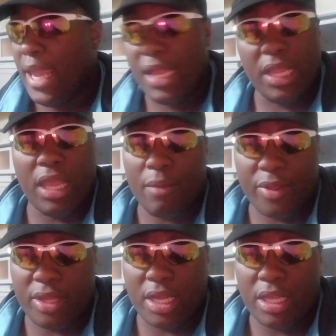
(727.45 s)
Any
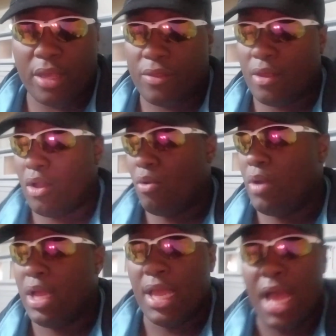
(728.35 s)
given Sunday, so
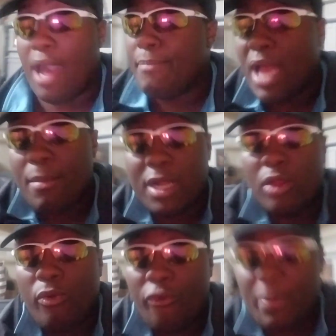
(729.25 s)
I'm going
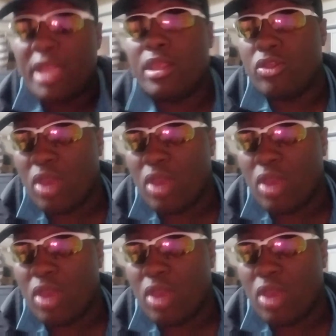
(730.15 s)
to respect the